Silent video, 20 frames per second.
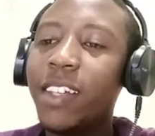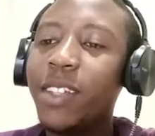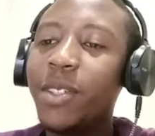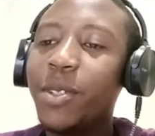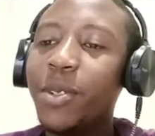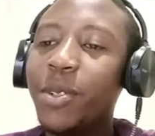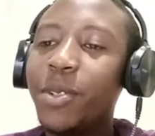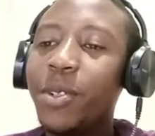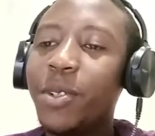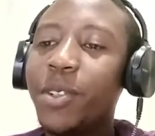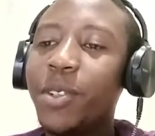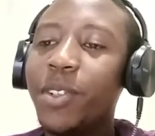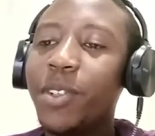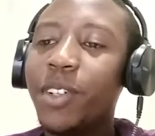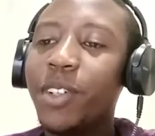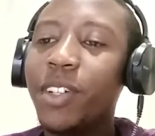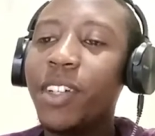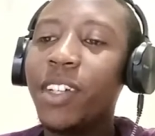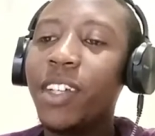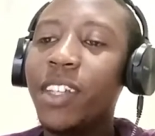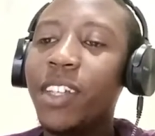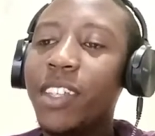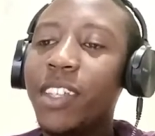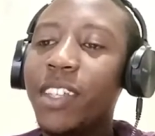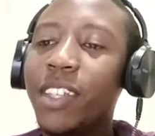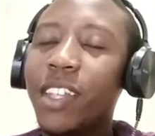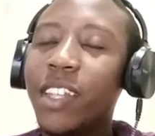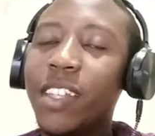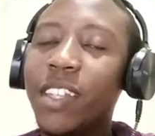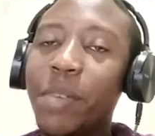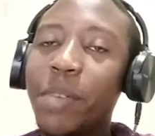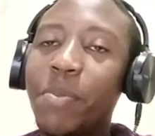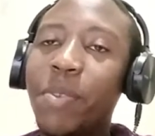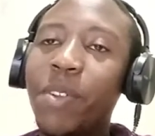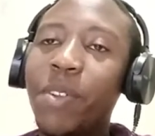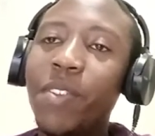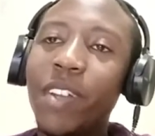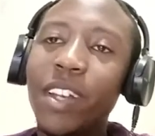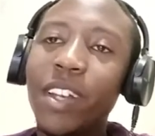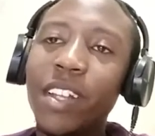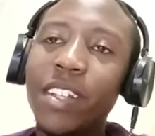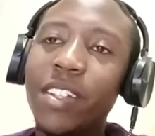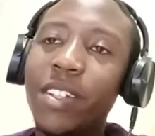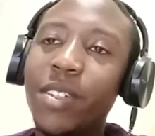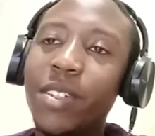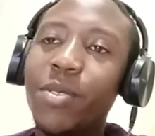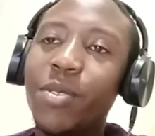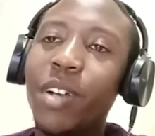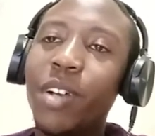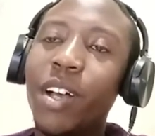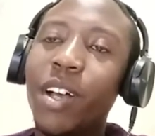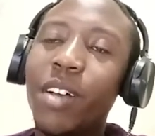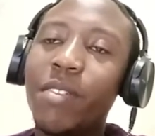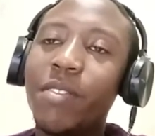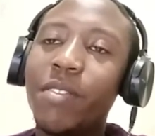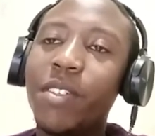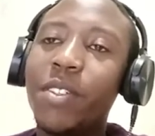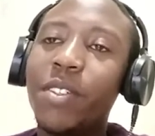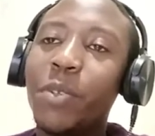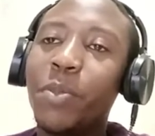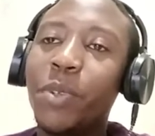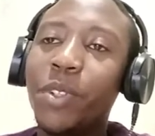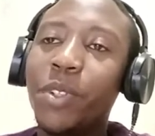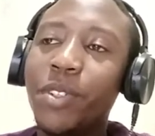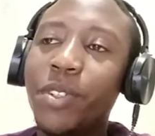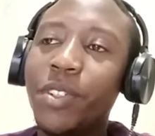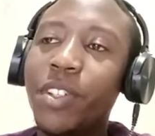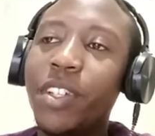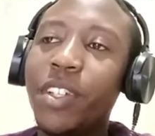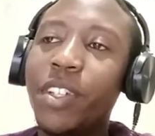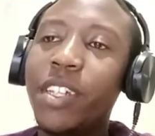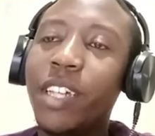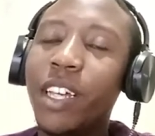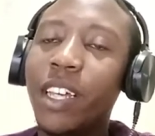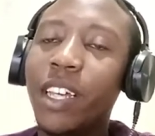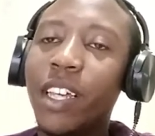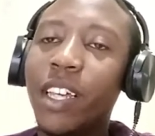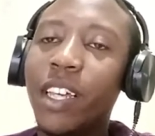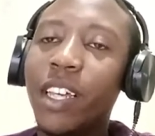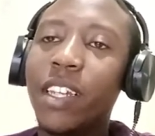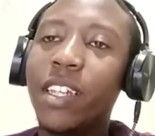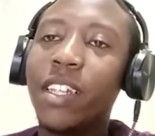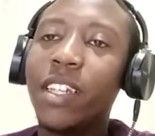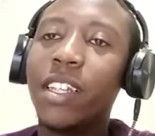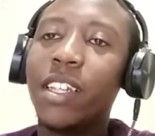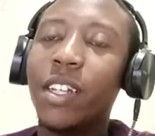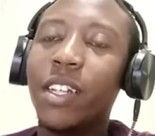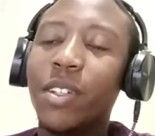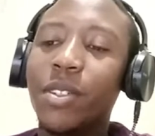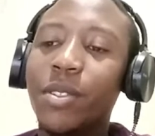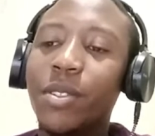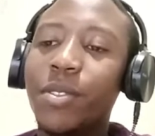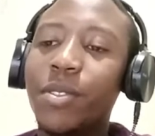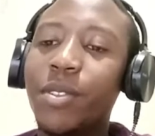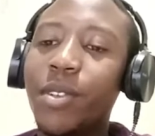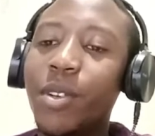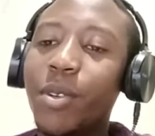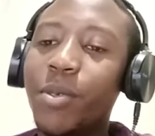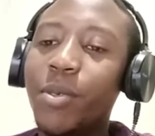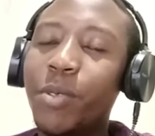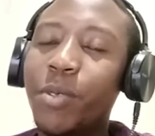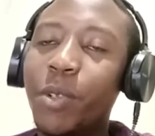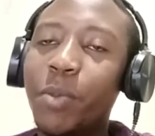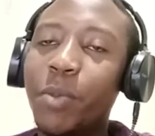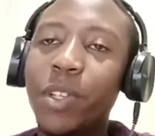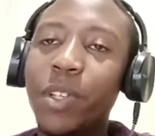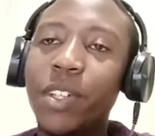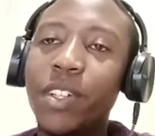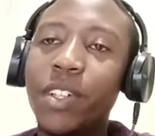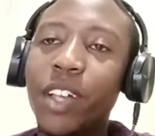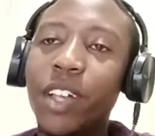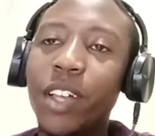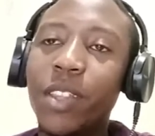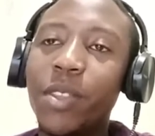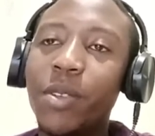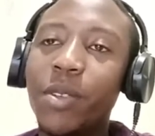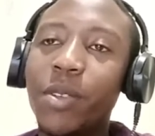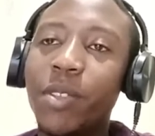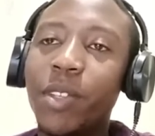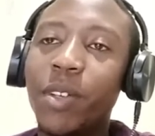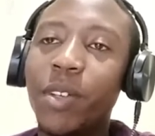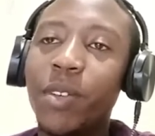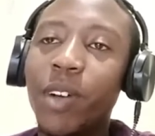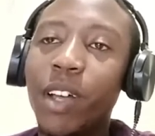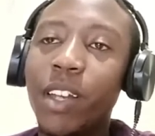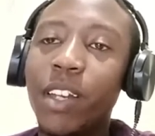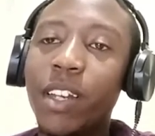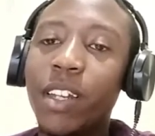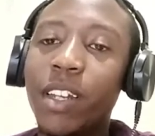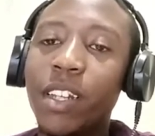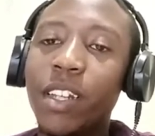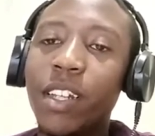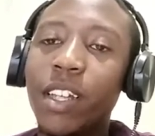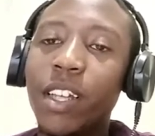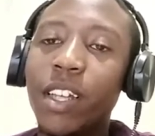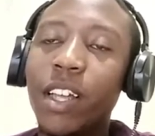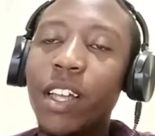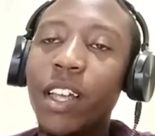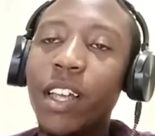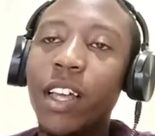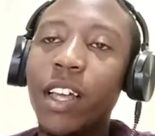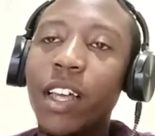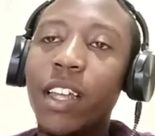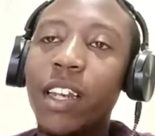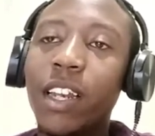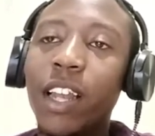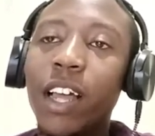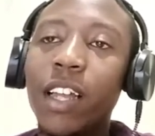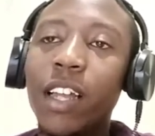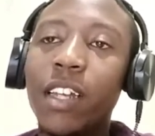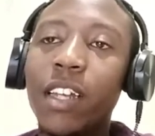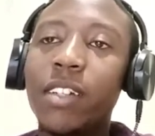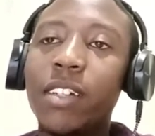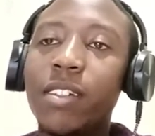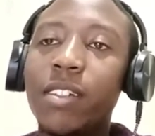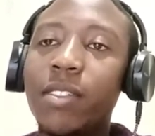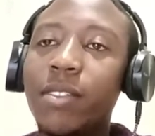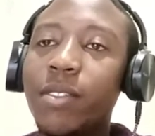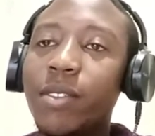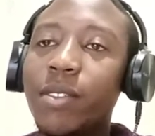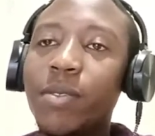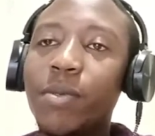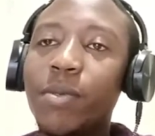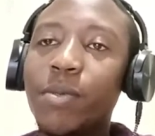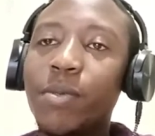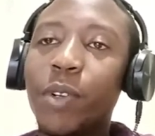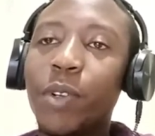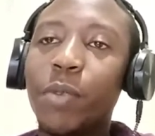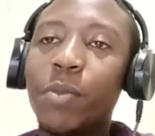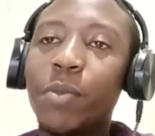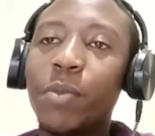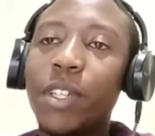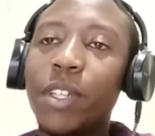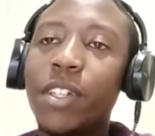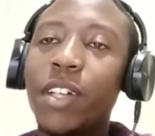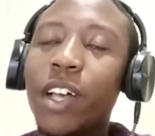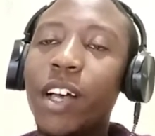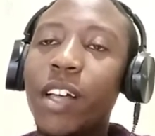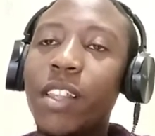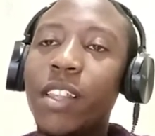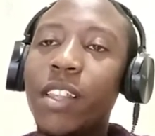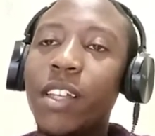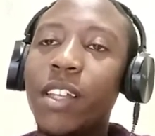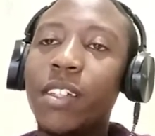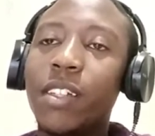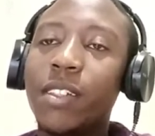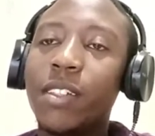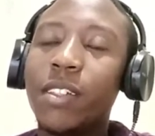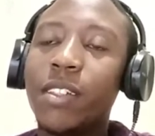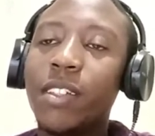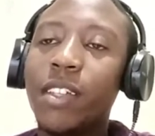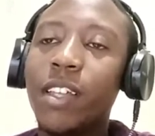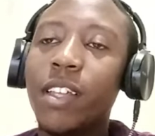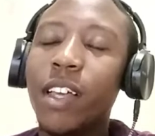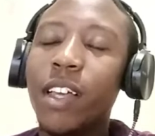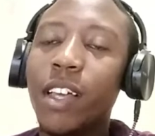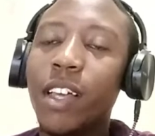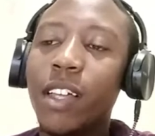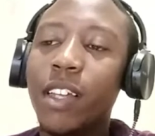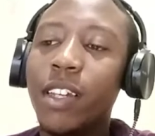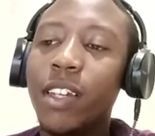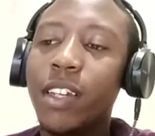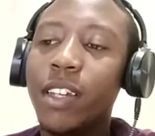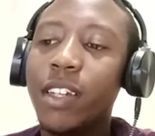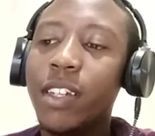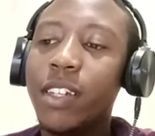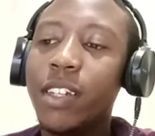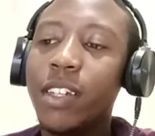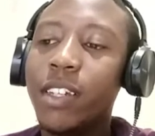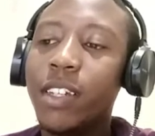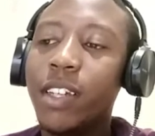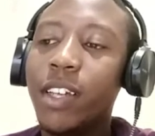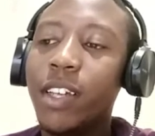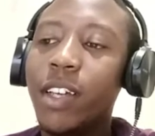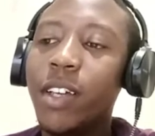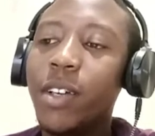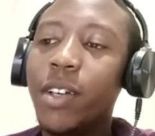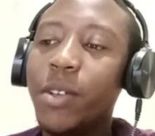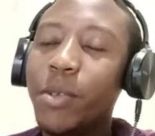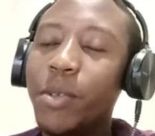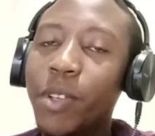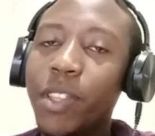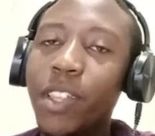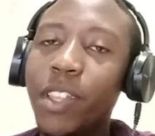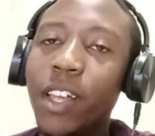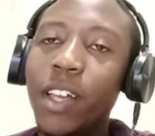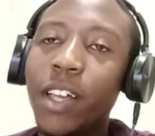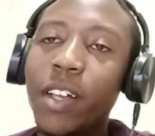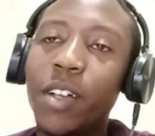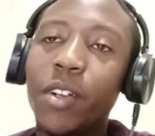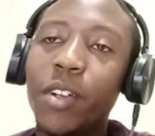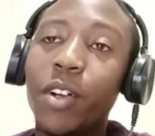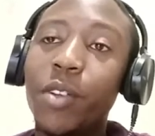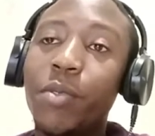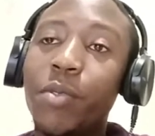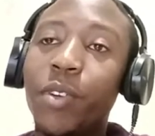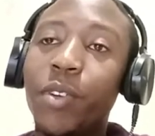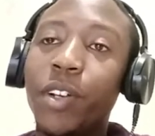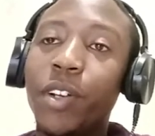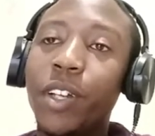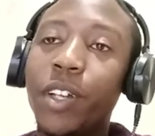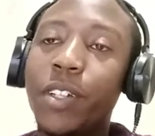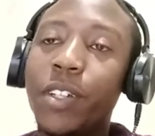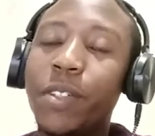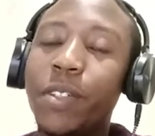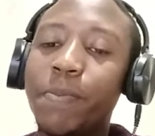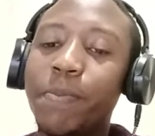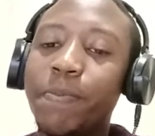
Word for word: So it's a privilege to have this opportunity again that we may share through the word and learn from each other. And we thank God for it.